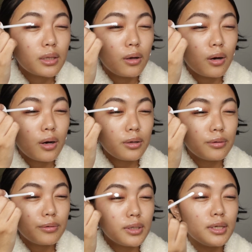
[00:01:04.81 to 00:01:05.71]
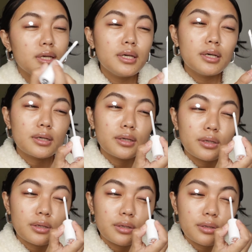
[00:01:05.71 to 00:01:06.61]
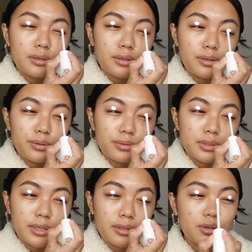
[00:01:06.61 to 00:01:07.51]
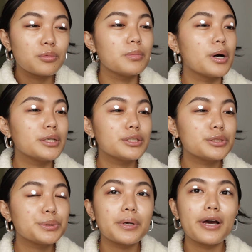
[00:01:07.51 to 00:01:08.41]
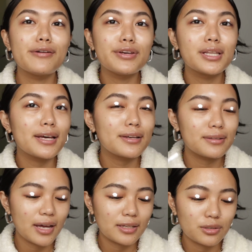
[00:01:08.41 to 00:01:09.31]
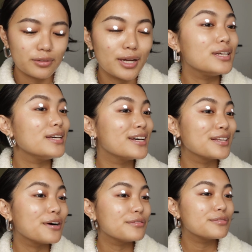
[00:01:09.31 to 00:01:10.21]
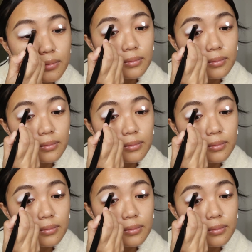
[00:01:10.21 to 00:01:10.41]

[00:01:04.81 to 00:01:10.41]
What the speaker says: Not really using too much. I feel like that's already enough.